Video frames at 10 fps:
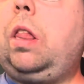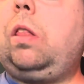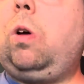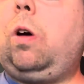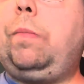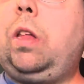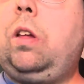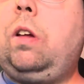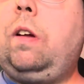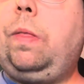stopped.
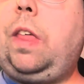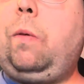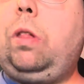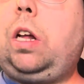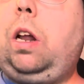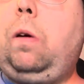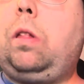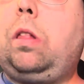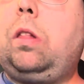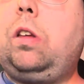That was
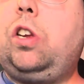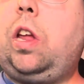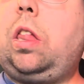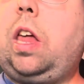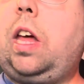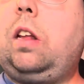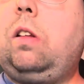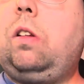close, she said.